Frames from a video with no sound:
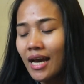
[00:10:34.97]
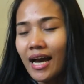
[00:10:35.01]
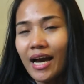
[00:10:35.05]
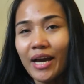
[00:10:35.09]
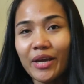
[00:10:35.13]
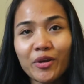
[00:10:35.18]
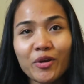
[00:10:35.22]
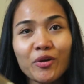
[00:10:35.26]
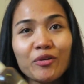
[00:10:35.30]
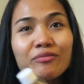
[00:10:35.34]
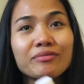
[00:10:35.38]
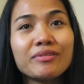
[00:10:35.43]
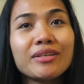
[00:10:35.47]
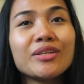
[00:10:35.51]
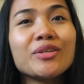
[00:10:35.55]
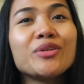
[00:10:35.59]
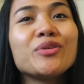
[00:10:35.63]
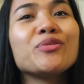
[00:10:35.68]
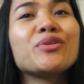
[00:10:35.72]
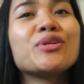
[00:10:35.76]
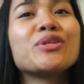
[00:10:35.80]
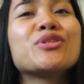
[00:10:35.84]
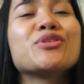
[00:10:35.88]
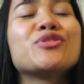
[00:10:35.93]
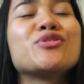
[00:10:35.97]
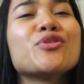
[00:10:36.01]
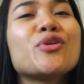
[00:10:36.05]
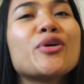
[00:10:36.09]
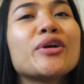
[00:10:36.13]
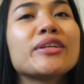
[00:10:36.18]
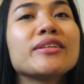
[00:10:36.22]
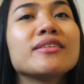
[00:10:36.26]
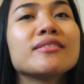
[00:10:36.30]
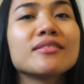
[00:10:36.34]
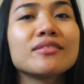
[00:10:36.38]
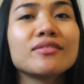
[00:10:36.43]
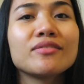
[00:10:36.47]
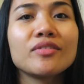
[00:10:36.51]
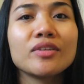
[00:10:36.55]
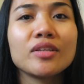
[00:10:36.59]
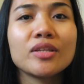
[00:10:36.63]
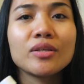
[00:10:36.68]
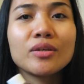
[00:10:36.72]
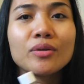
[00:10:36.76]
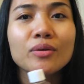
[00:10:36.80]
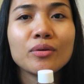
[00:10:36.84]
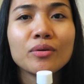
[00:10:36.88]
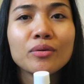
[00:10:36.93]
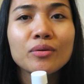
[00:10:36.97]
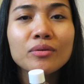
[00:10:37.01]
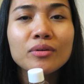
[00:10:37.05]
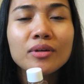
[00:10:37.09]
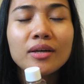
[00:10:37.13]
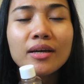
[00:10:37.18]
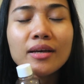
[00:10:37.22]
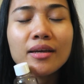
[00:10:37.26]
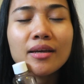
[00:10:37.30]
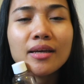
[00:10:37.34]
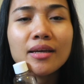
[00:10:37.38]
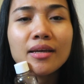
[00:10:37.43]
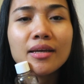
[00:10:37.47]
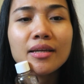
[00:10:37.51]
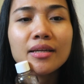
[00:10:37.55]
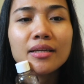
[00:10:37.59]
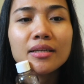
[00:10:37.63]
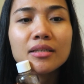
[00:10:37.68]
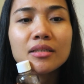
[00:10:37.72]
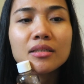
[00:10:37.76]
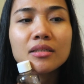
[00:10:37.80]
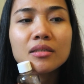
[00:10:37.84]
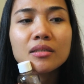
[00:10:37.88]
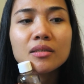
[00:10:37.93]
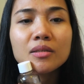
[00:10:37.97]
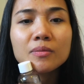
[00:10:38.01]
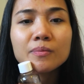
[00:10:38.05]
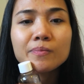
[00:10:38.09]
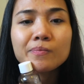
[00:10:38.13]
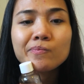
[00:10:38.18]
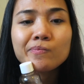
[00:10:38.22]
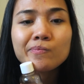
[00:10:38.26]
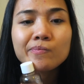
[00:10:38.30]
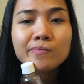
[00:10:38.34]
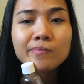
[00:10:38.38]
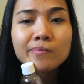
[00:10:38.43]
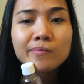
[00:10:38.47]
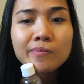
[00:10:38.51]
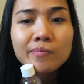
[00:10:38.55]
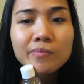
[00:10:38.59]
I hope that you enjoy this video, and